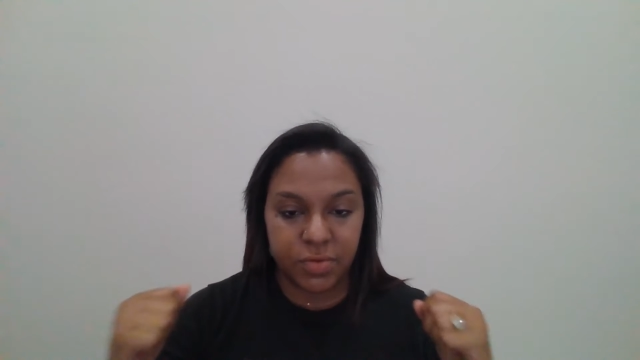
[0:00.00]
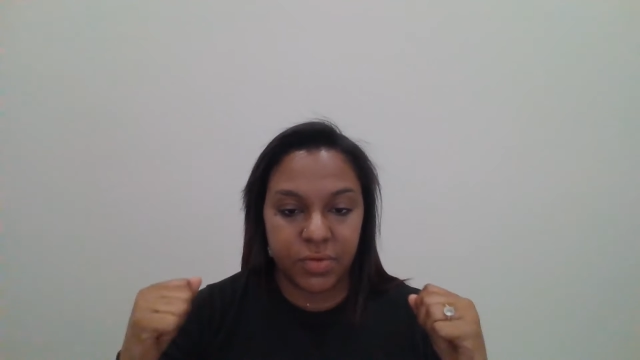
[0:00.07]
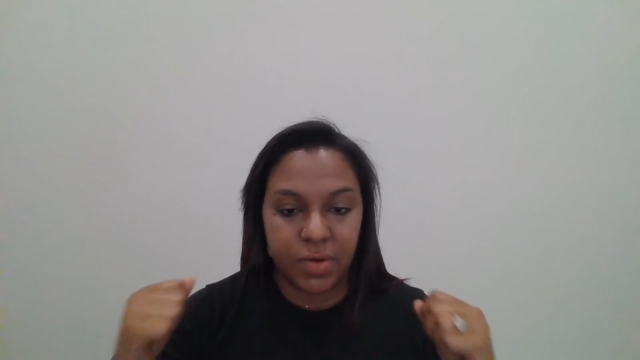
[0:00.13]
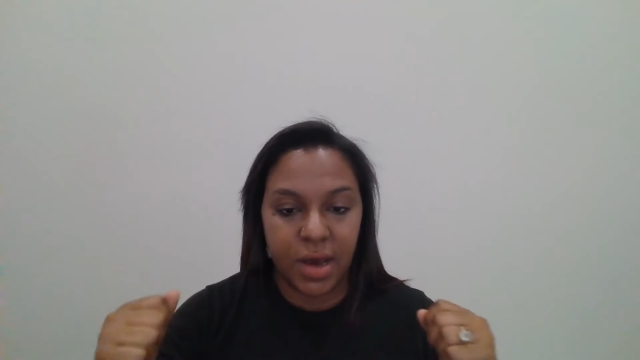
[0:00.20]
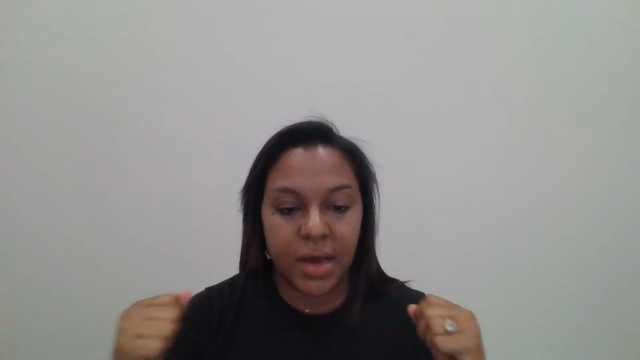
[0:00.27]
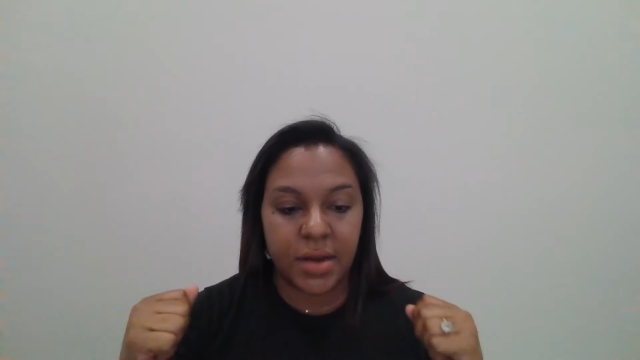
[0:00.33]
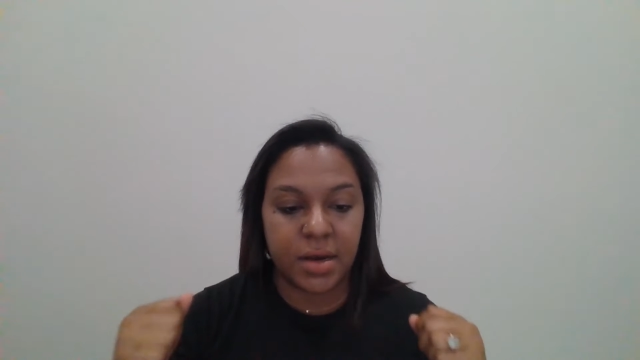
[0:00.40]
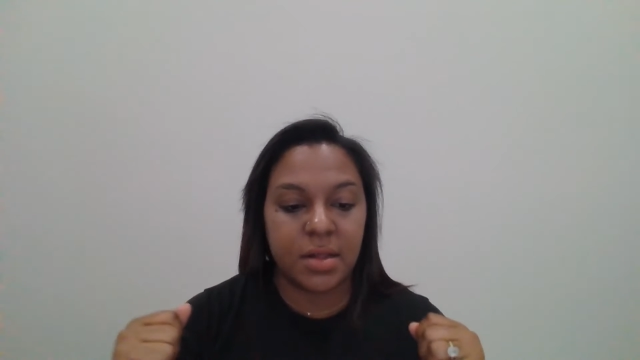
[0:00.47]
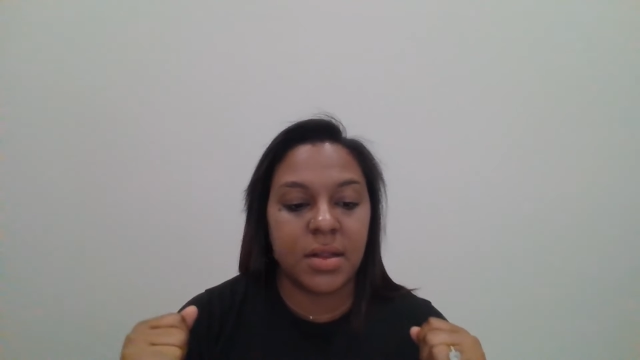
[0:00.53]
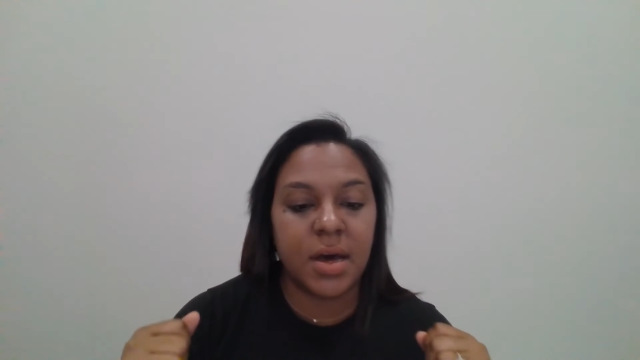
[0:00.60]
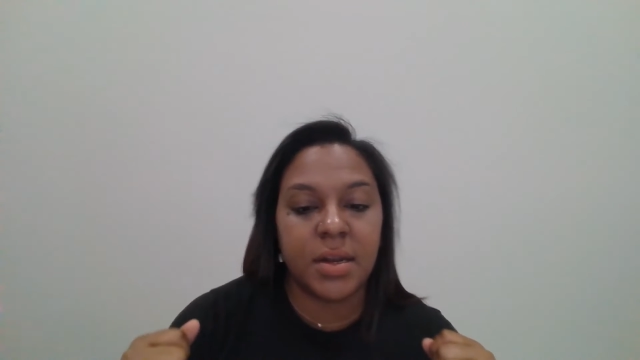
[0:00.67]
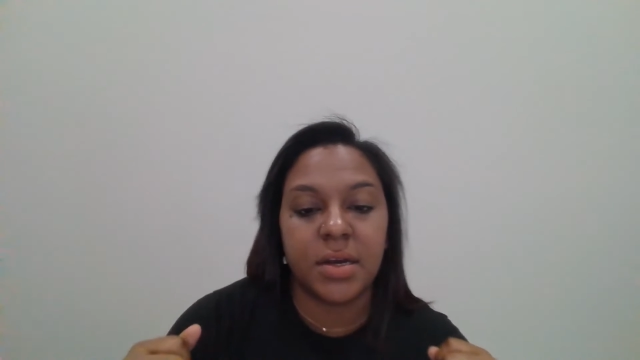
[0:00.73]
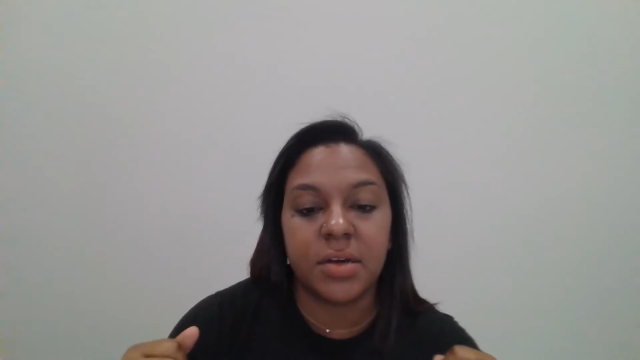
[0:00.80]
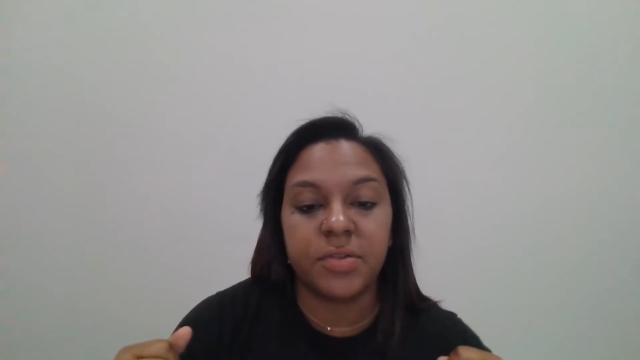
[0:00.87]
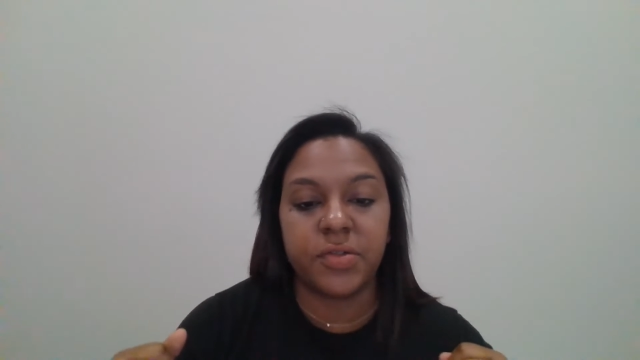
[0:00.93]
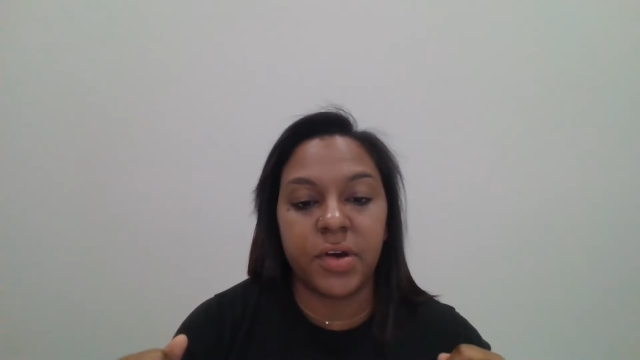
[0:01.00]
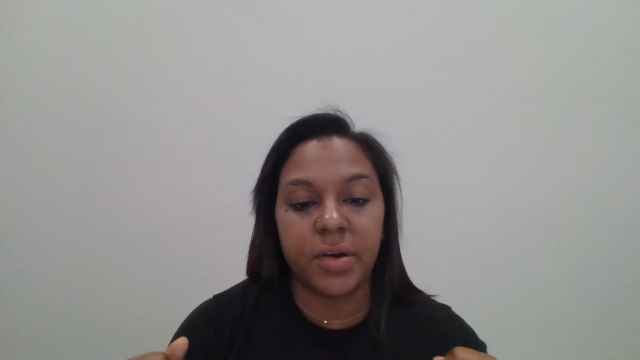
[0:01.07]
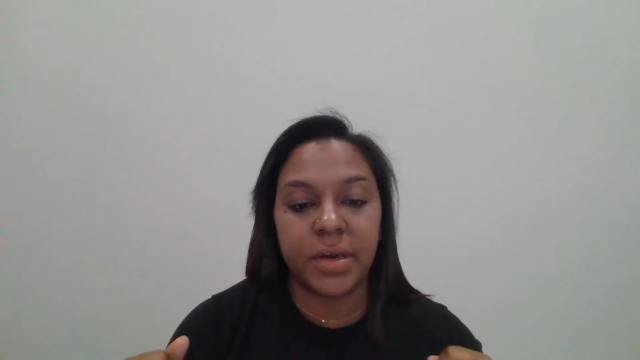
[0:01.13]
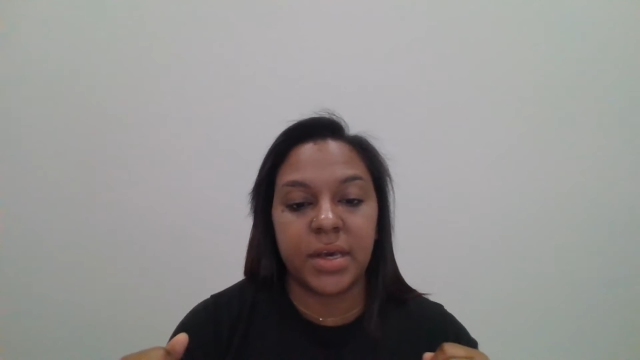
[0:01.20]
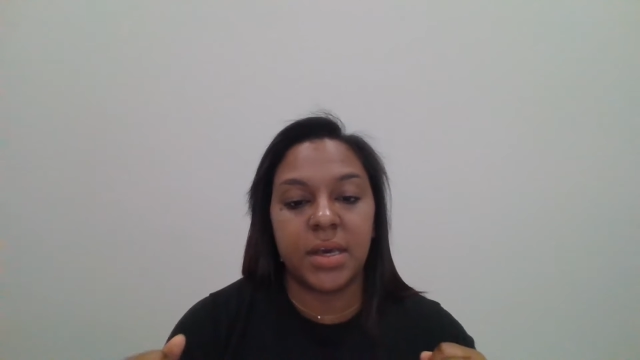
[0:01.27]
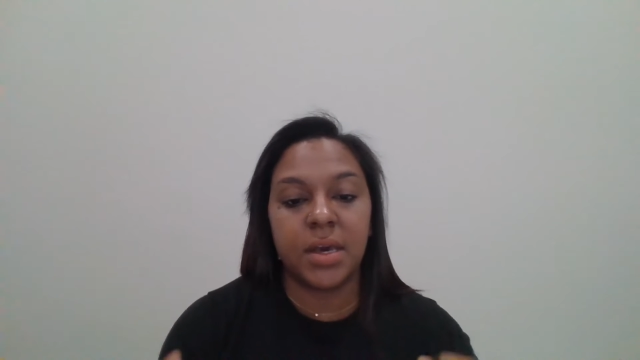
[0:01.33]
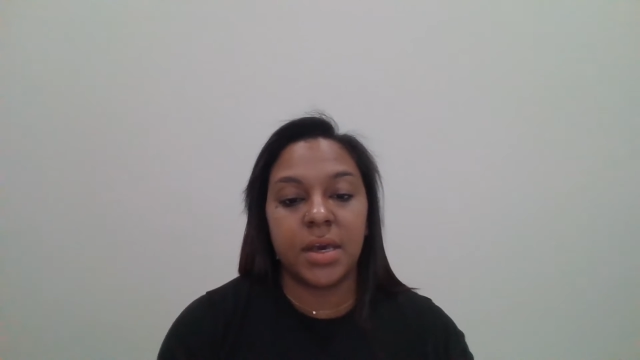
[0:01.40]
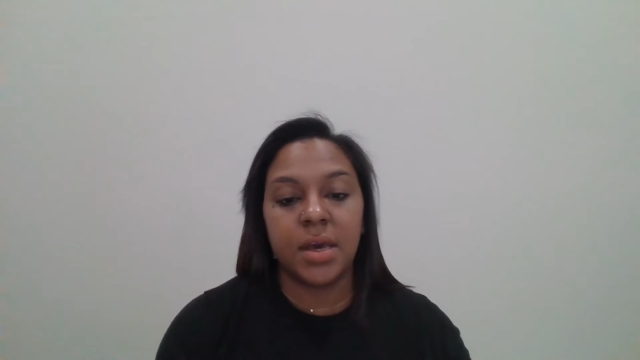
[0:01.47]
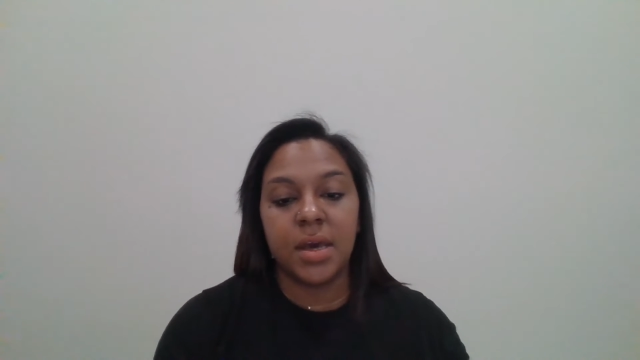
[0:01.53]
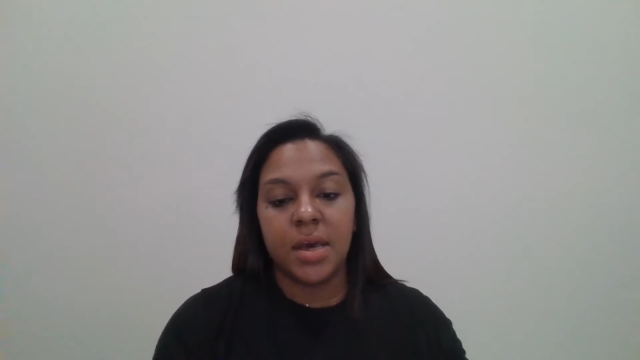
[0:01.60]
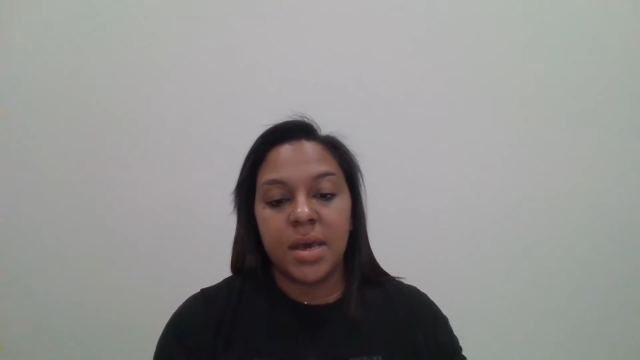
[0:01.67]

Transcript: tonic-clonic jerking